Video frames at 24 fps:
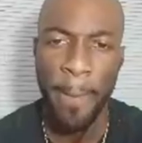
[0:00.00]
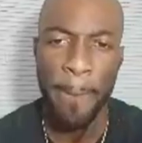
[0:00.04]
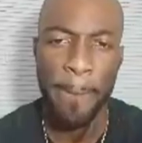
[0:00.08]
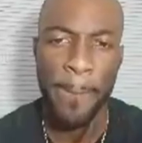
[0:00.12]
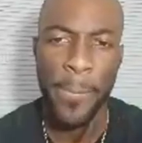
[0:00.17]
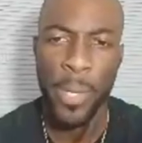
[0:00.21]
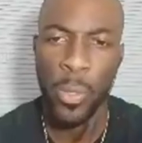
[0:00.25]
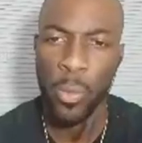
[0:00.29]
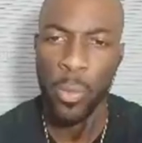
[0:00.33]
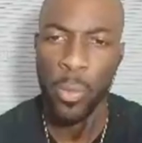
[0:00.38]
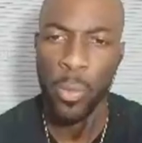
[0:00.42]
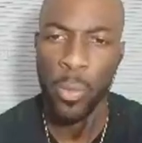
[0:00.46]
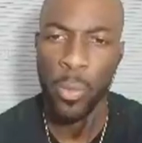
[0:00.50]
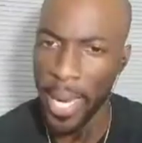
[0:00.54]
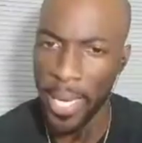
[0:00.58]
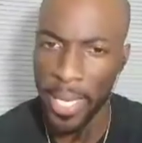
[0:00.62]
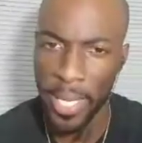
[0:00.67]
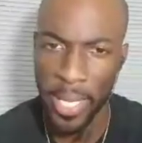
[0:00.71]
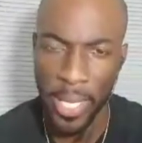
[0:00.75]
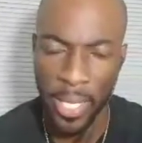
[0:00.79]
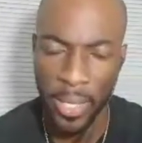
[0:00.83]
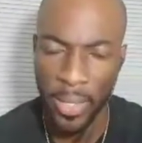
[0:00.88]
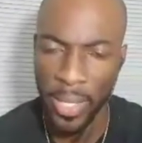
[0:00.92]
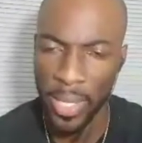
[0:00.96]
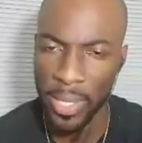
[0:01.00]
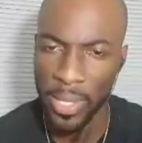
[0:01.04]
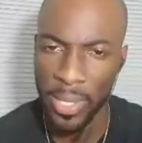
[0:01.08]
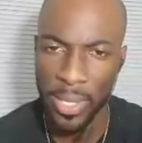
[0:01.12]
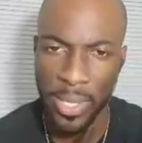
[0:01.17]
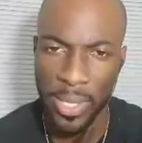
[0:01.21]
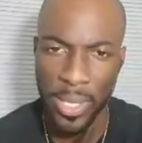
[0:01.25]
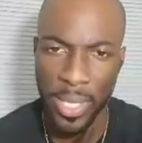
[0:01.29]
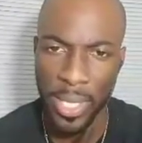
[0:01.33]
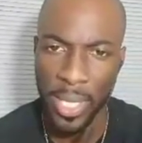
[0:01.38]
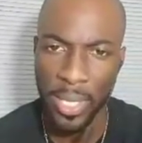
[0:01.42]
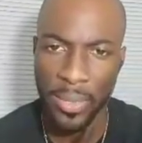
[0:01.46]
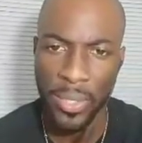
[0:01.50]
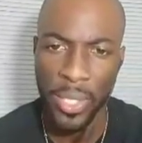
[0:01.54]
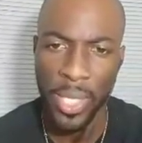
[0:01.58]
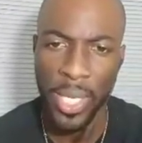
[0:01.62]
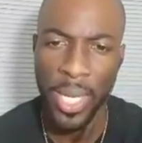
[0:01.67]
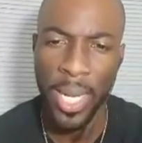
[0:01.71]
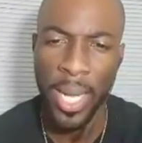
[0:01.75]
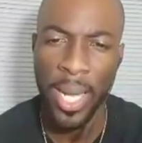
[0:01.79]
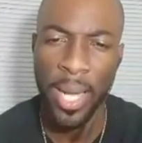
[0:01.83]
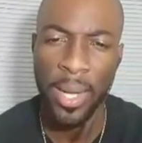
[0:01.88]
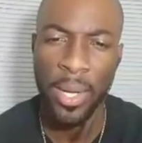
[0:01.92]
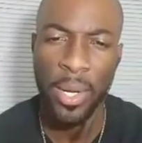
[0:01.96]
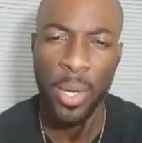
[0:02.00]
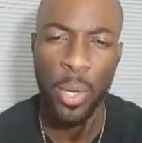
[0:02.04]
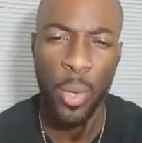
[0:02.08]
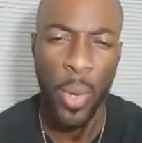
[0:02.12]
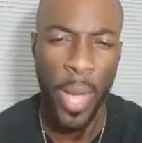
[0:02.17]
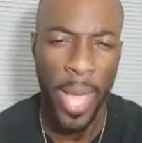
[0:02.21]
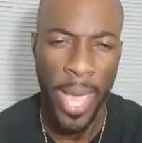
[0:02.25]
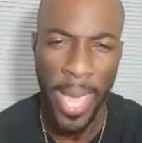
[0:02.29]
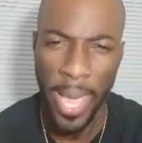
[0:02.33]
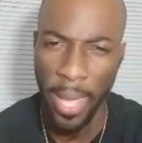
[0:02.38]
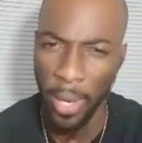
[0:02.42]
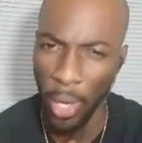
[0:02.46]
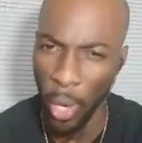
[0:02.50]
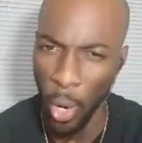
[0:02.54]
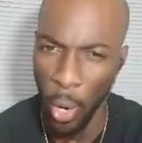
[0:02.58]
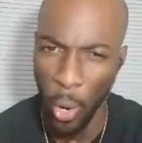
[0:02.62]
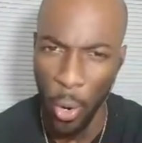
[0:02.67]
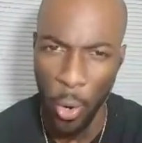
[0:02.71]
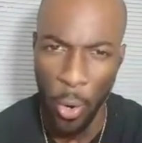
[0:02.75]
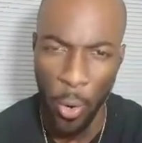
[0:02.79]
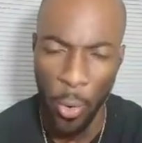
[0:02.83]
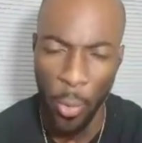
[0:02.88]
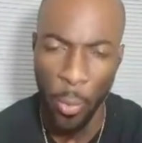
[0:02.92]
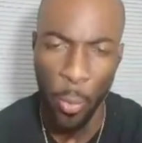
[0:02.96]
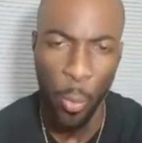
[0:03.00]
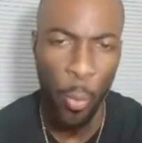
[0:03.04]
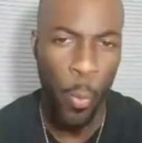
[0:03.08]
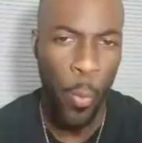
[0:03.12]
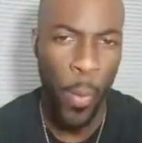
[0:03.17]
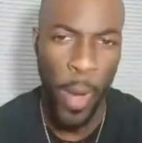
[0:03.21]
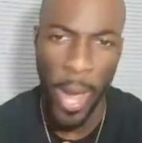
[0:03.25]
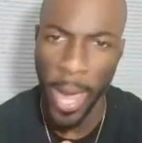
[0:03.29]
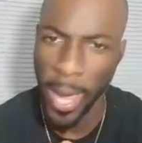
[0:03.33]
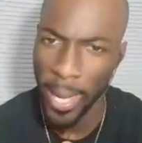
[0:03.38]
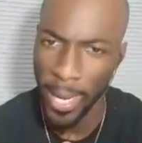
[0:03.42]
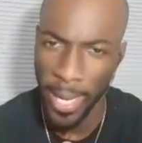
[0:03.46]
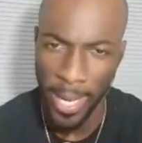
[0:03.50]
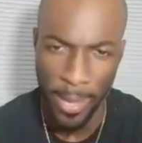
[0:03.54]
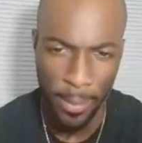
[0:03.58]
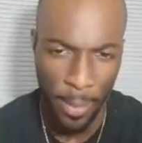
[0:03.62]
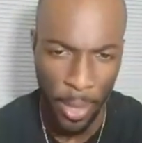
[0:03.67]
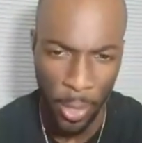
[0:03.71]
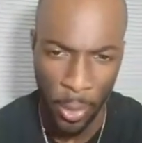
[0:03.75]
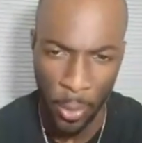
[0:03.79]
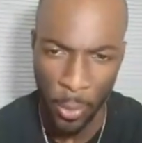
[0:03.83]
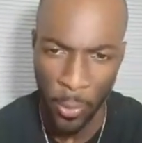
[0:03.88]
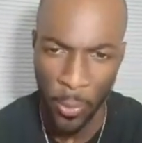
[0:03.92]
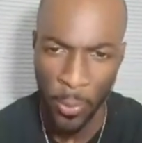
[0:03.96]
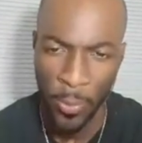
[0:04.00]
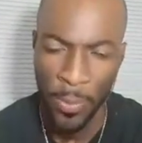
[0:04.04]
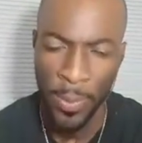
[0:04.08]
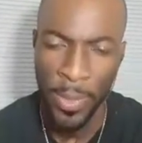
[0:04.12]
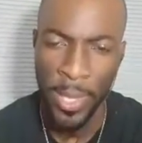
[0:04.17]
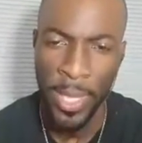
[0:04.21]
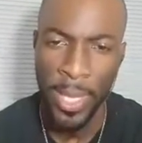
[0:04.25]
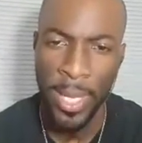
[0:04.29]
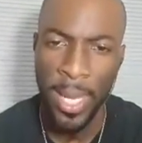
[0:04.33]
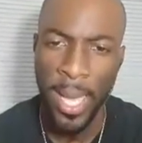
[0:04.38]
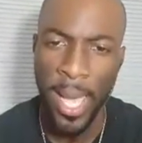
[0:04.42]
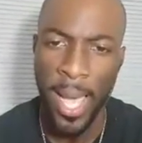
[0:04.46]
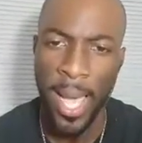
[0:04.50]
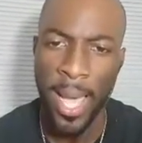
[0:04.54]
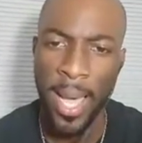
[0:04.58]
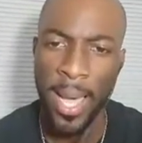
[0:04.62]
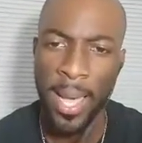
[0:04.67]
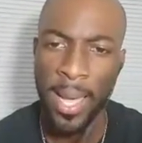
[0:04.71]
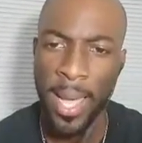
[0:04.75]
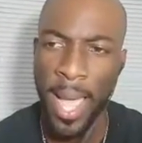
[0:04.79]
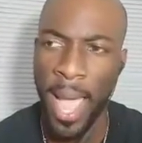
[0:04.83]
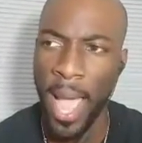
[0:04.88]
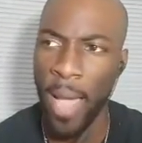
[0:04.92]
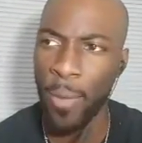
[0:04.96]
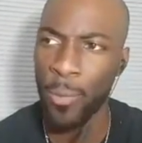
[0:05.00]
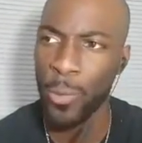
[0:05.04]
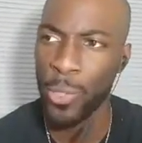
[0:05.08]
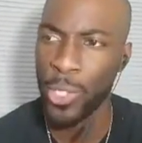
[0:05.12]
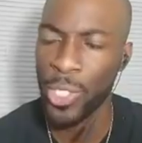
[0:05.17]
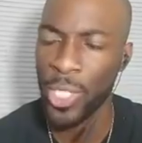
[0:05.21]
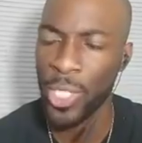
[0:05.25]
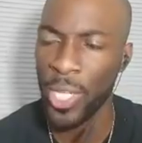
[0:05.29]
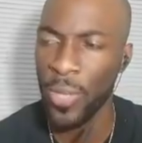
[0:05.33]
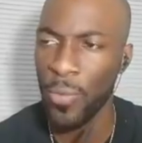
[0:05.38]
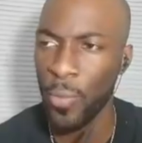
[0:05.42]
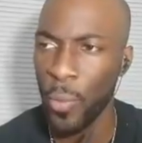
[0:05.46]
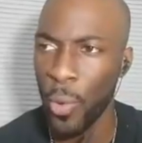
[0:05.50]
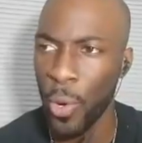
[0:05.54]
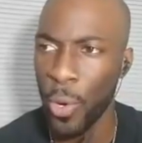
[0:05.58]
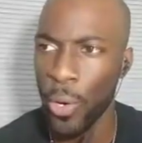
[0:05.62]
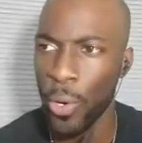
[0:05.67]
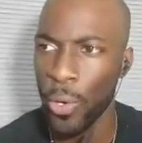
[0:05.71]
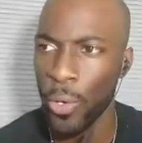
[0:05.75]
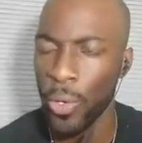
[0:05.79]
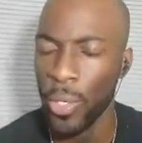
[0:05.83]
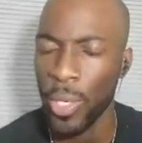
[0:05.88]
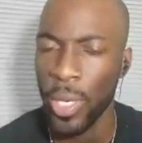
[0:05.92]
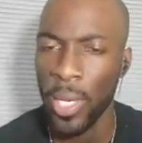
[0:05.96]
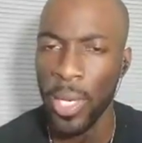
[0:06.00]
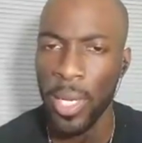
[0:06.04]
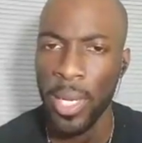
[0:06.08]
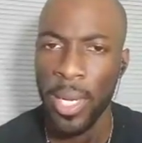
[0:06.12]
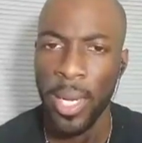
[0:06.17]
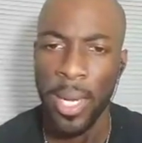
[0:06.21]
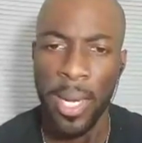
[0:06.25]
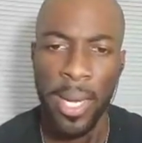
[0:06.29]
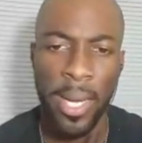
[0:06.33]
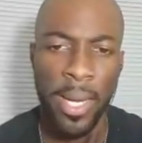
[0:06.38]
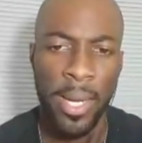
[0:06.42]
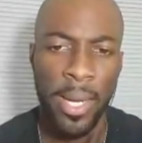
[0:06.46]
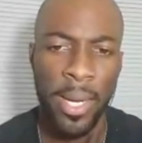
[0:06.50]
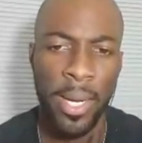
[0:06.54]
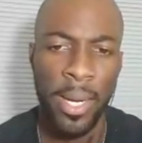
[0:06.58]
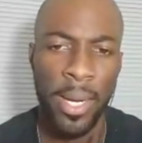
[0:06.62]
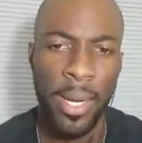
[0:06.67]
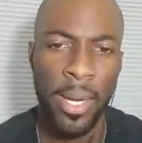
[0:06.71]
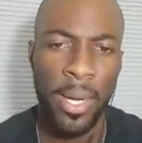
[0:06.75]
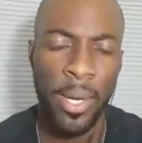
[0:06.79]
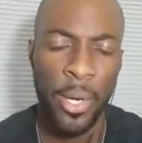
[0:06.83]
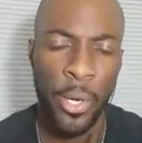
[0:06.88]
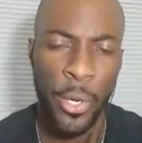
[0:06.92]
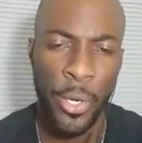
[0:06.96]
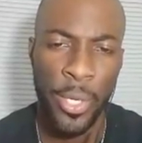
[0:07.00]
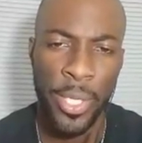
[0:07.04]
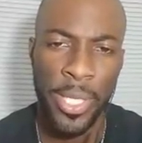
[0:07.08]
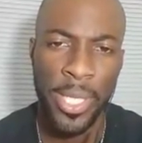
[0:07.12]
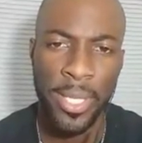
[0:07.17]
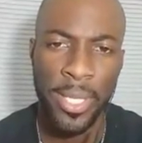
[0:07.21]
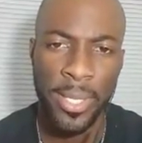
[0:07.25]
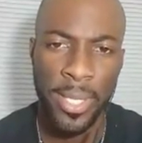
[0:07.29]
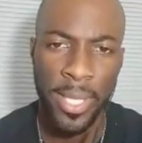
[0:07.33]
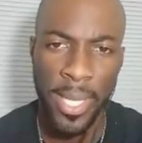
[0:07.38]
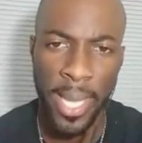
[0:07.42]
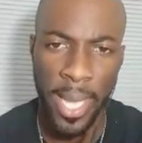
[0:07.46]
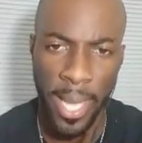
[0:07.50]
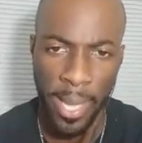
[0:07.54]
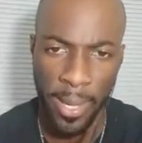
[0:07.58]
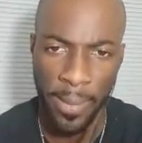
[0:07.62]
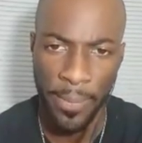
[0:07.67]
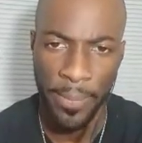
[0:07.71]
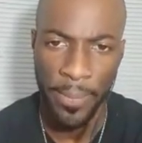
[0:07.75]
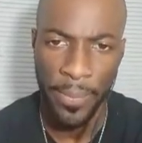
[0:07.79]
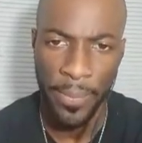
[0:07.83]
But right here in the city of Chicago, at home, while I'm home, I received word earlier today